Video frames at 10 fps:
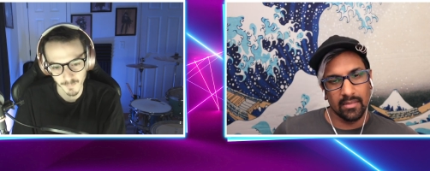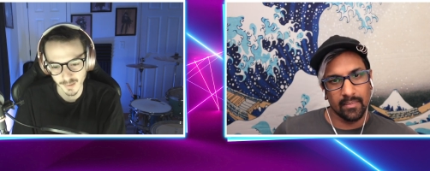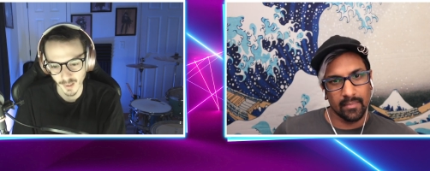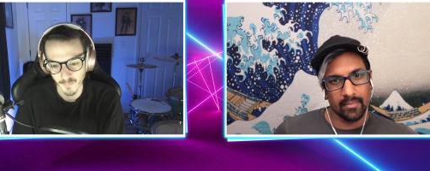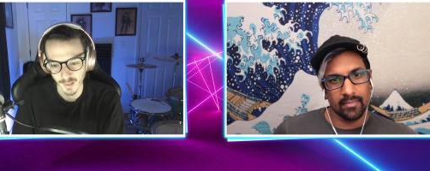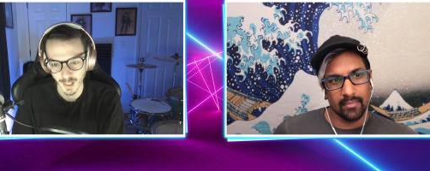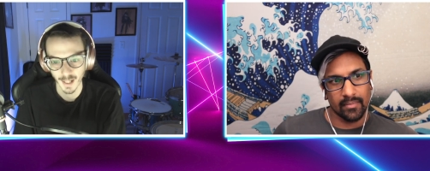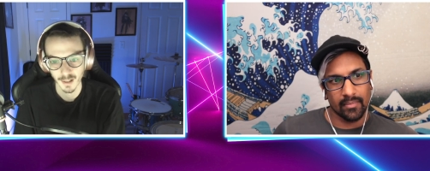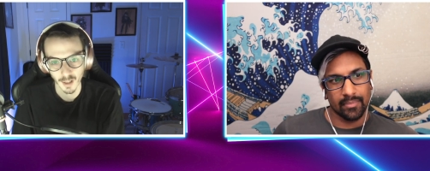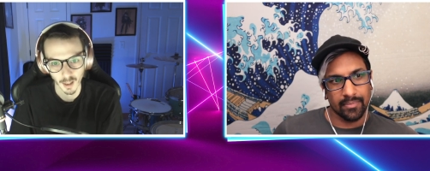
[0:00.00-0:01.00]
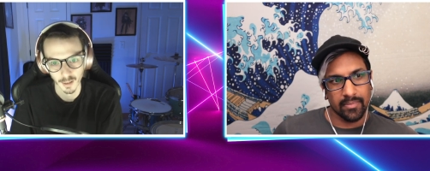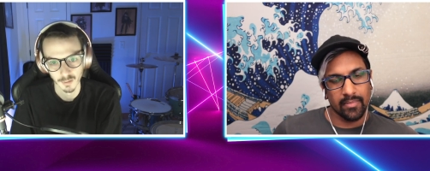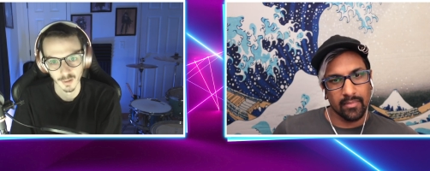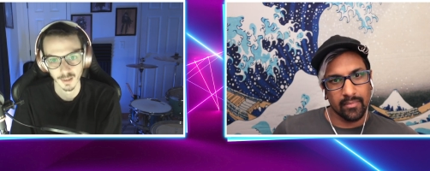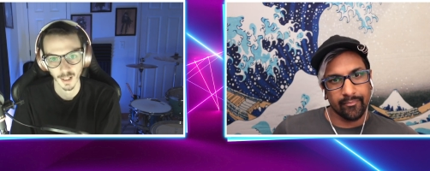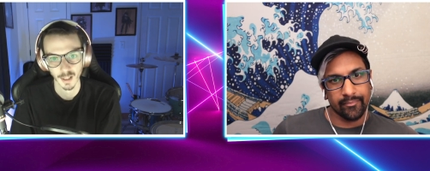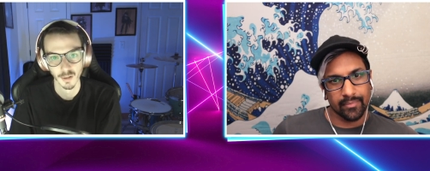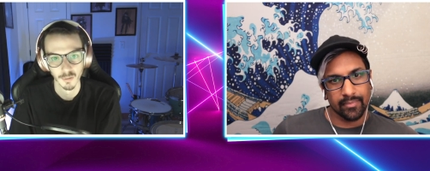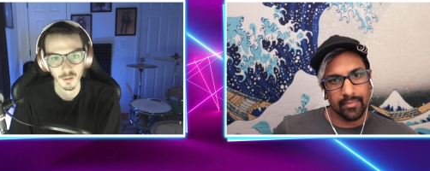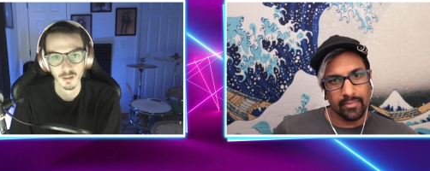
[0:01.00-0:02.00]
Speaker 1: if it's on the catalog, you can
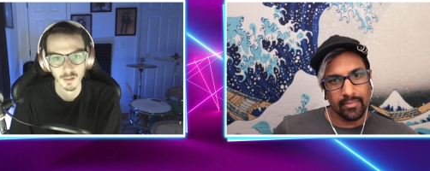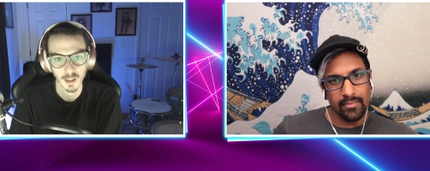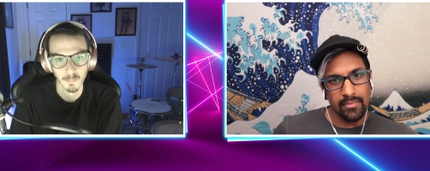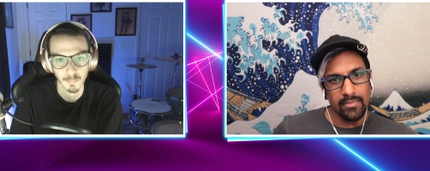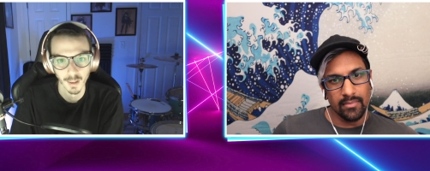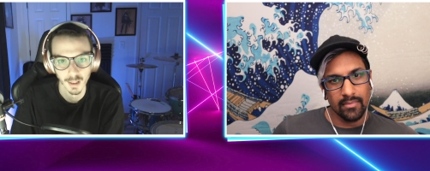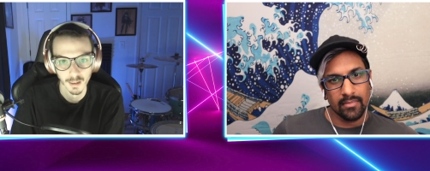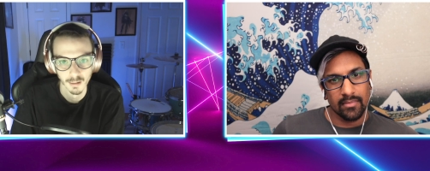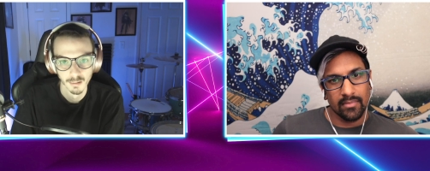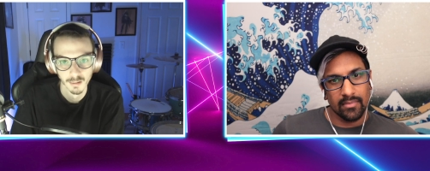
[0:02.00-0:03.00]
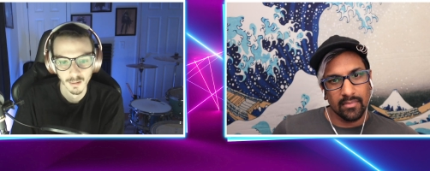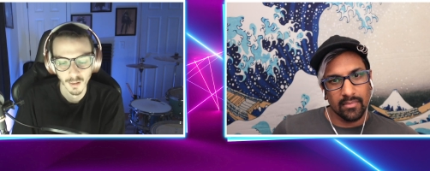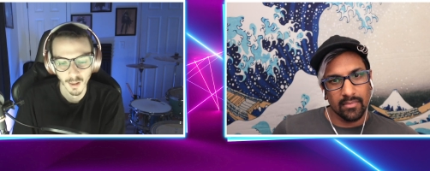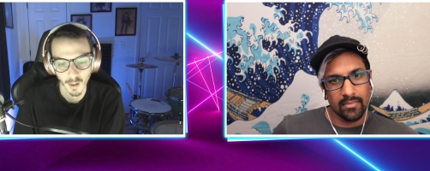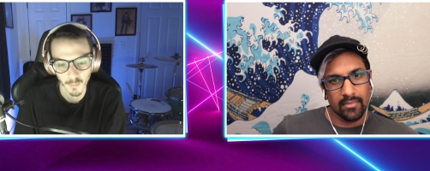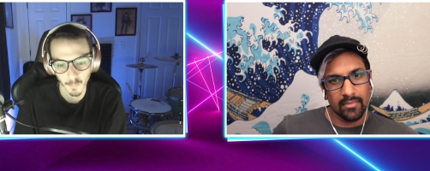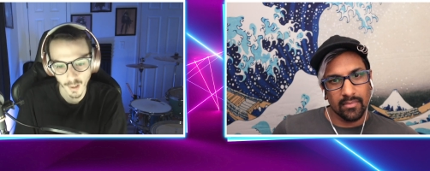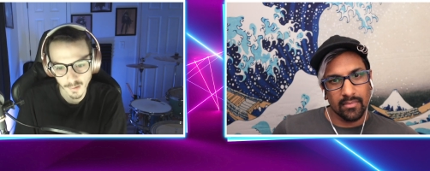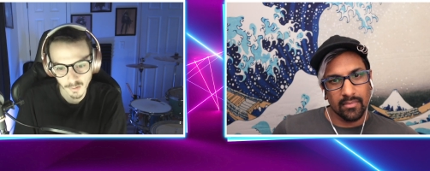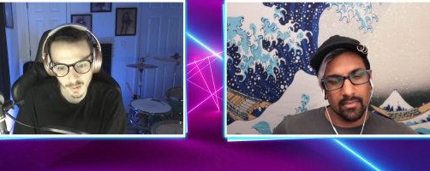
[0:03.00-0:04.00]
download it and play it.
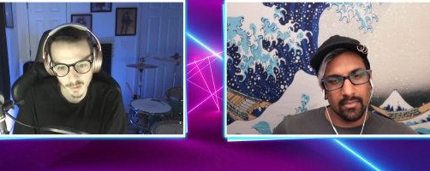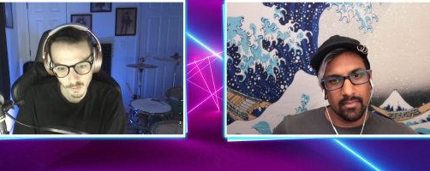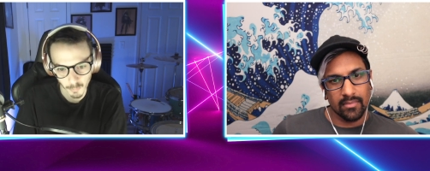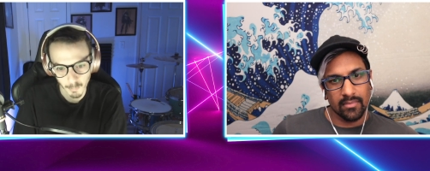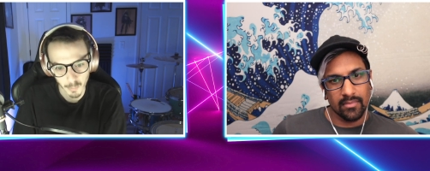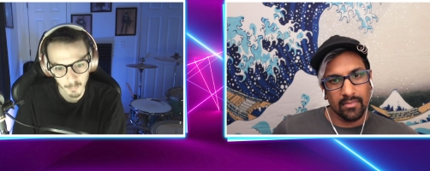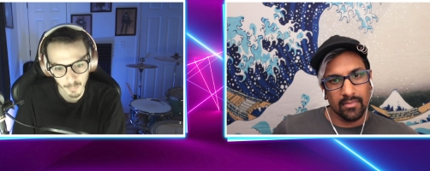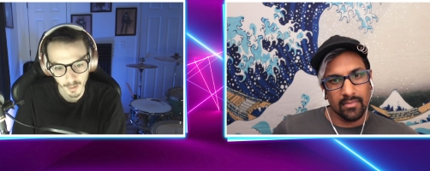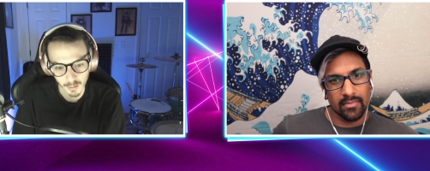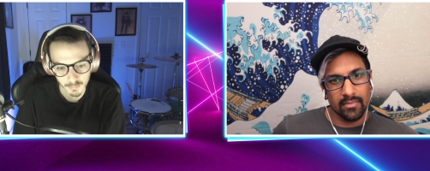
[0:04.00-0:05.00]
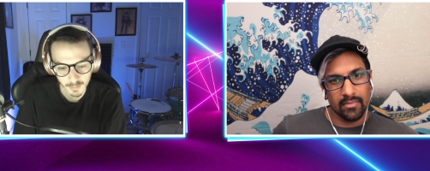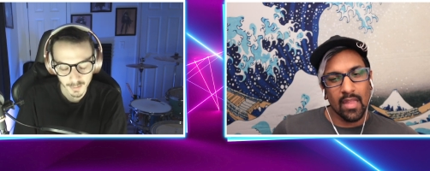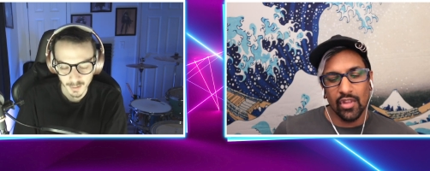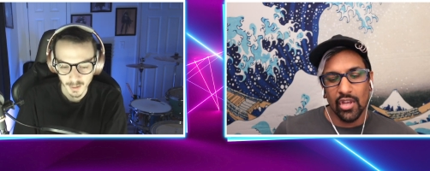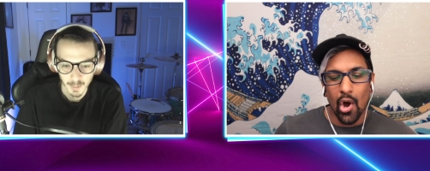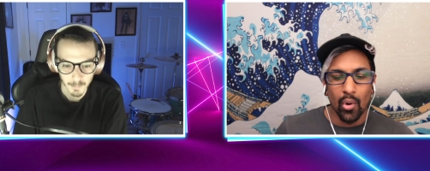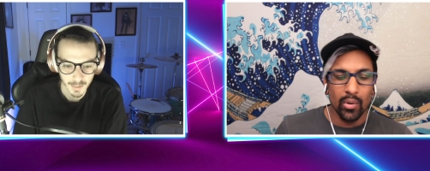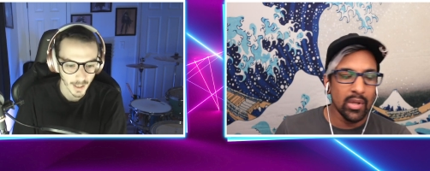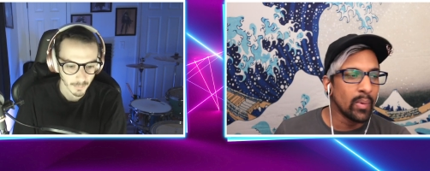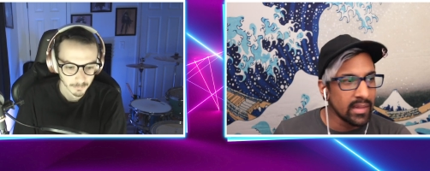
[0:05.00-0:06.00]
Otherwise, you can just remote play. The
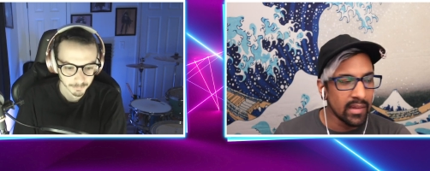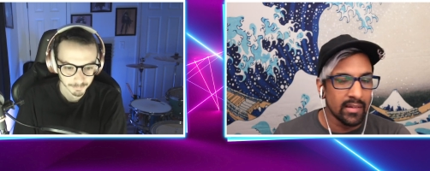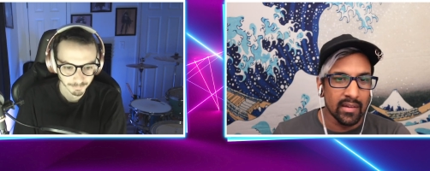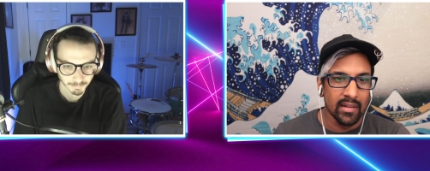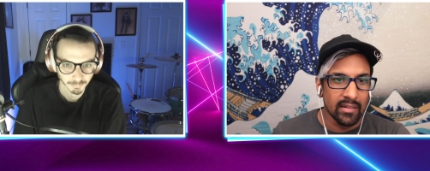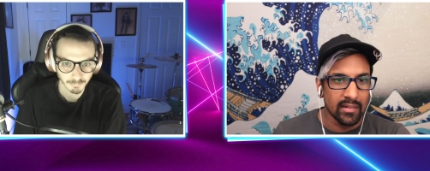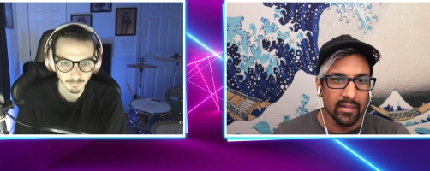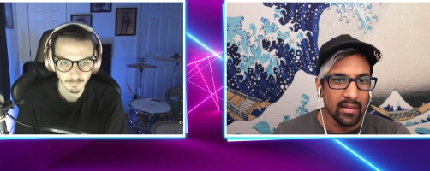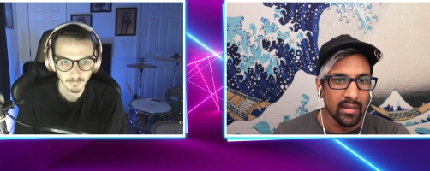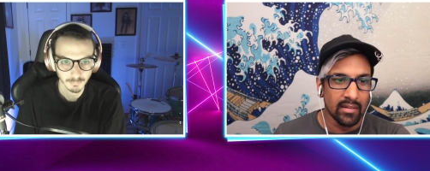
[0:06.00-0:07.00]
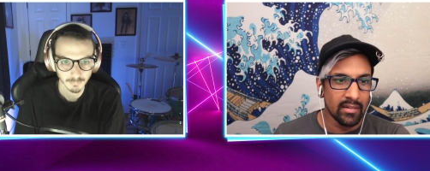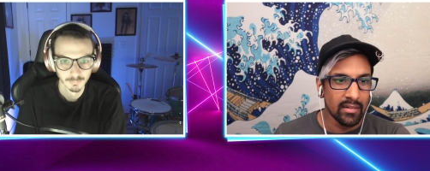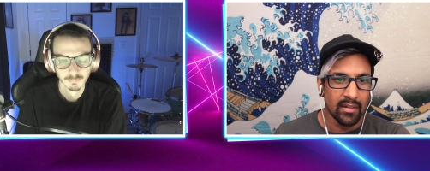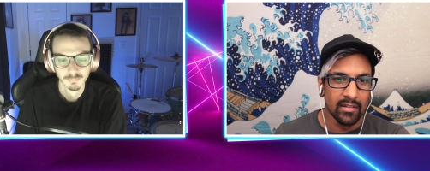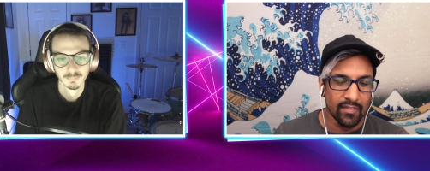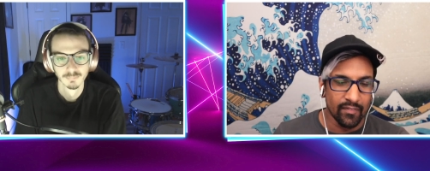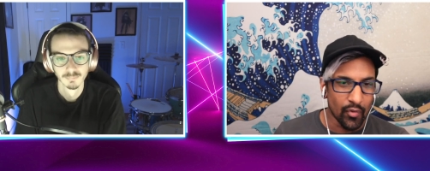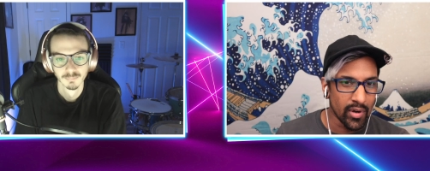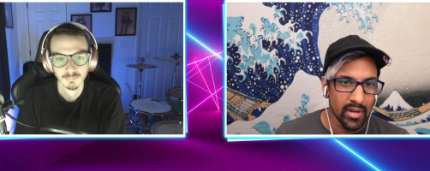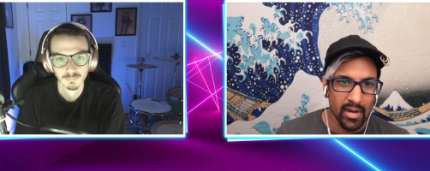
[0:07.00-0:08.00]
only yeah.
Speaker 2: way this thing succeeds is it's
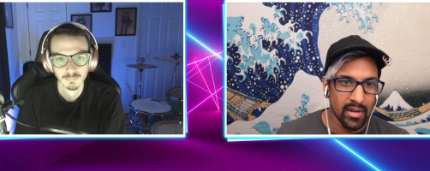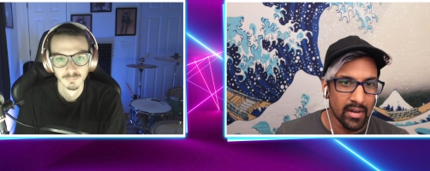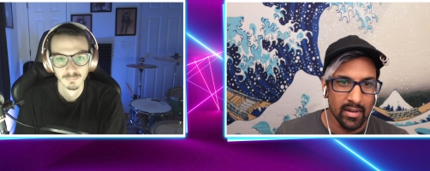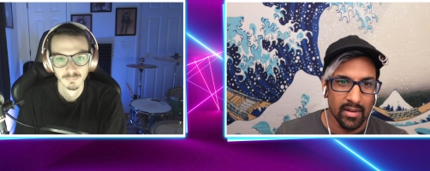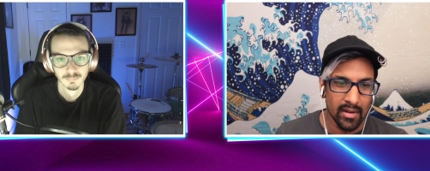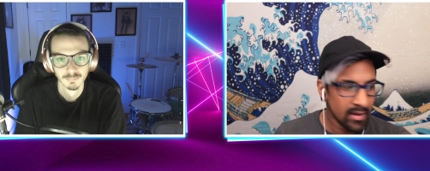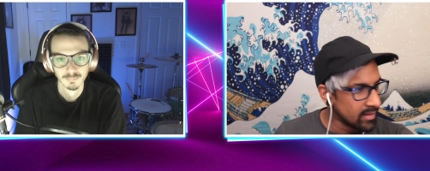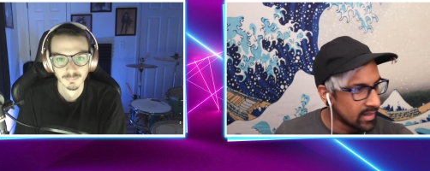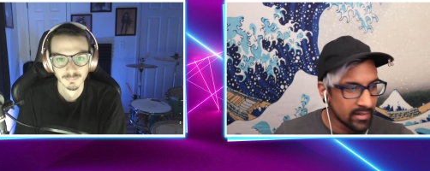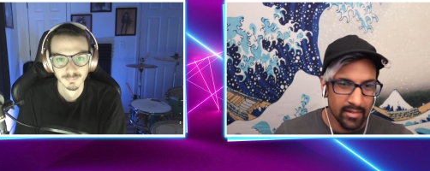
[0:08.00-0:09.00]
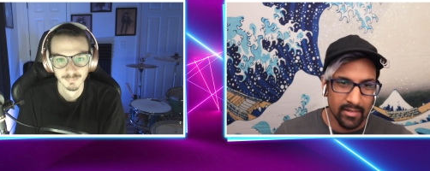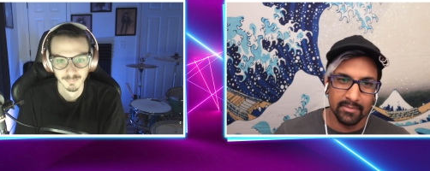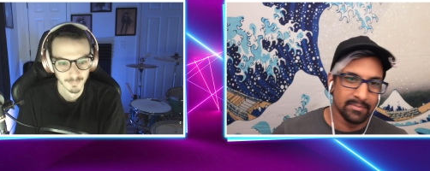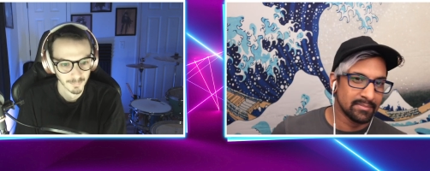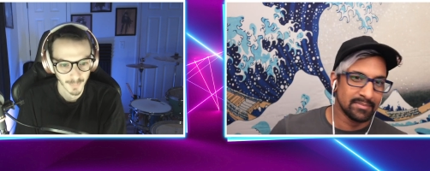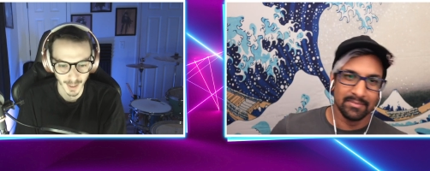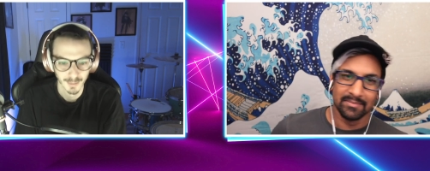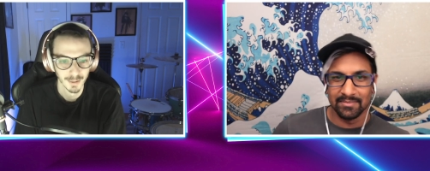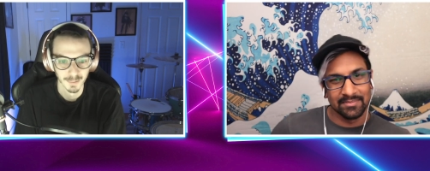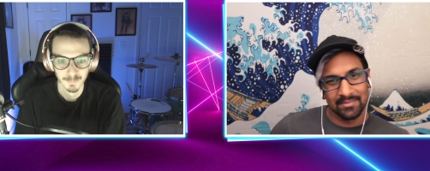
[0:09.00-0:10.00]
forty nine ninety nine. That's it. I
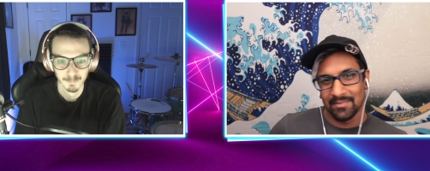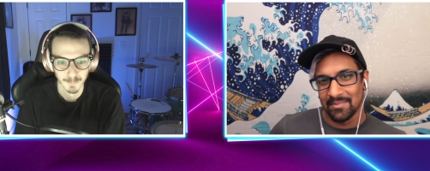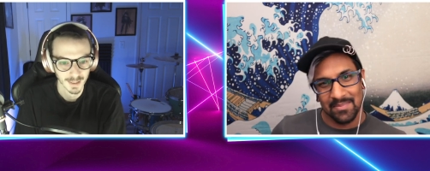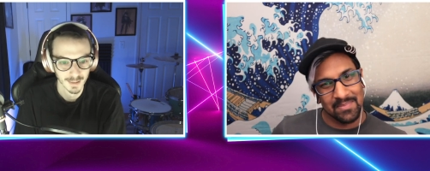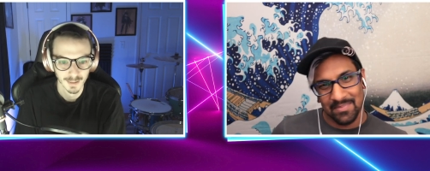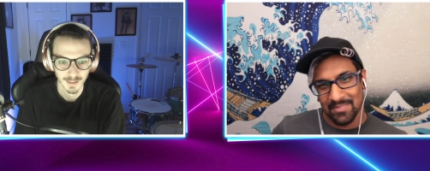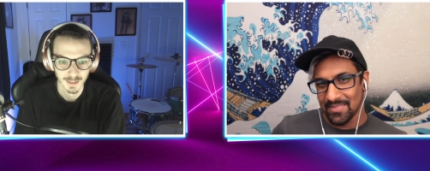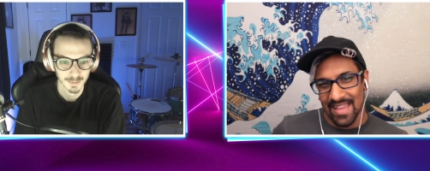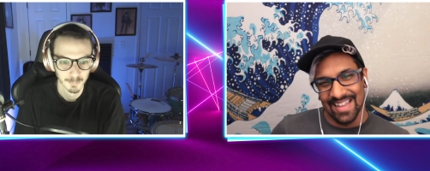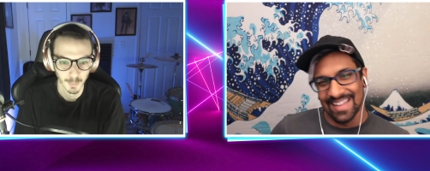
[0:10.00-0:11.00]
agree, but it's the